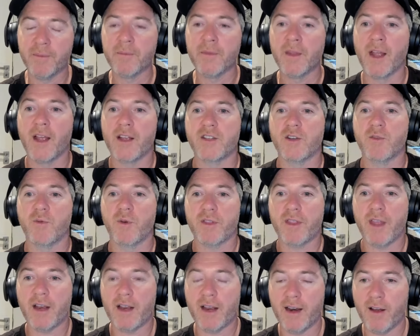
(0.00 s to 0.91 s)
And so what
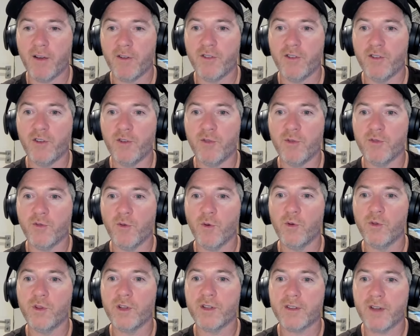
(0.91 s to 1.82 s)
that allows you to do is
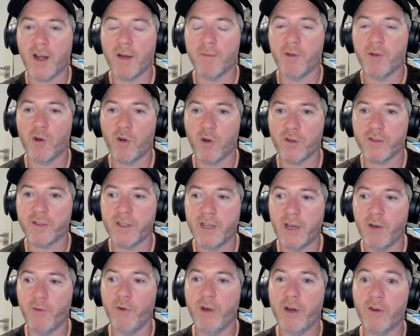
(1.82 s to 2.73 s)
all the time you're
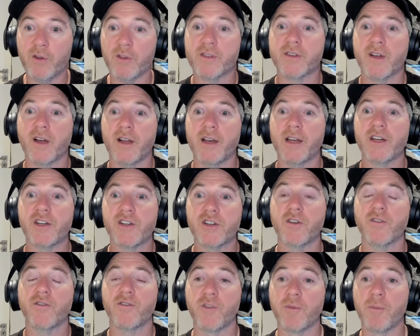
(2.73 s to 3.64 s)
constantly reconciling
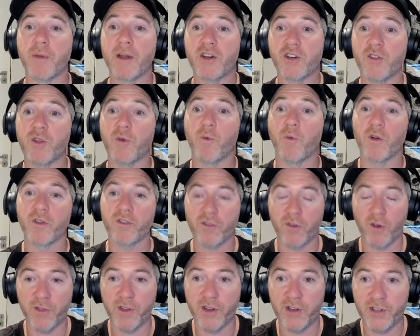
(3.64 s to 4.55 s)
shelves to make sure that what's
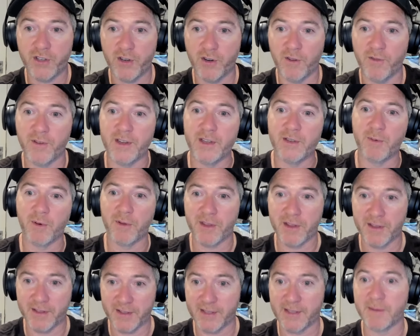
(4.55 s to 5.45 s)
on the shelf is what the
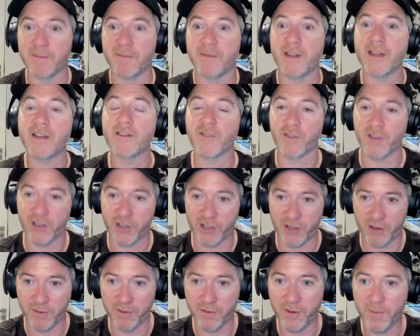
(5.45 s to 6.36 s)
system thinks on the
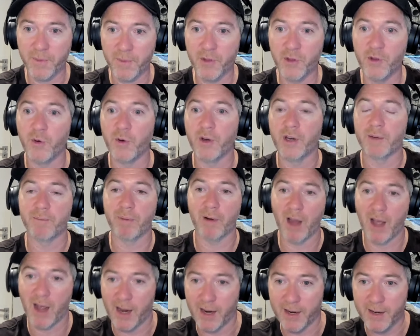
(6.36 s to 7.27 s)
shelf, doing it
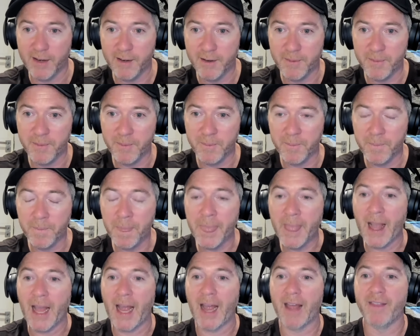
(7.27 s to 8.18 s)
blind.
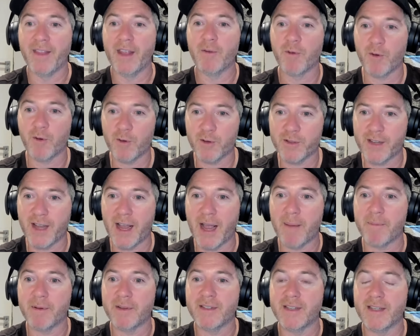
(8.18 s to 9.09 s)
And then what also
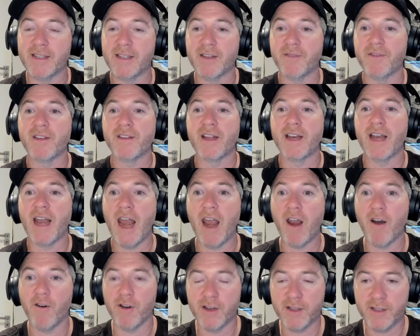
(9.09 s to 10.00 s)
happens is if there's any
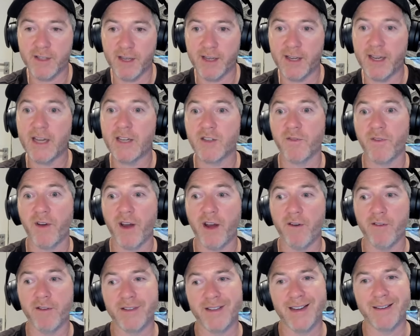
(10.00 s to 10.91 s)
errors, it kicks off an
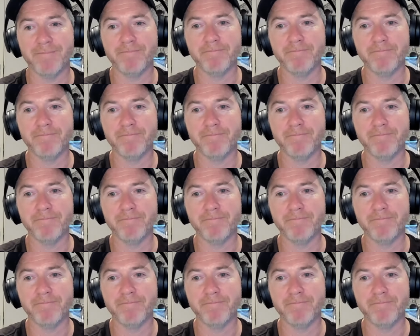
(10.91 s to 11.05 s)
error and says,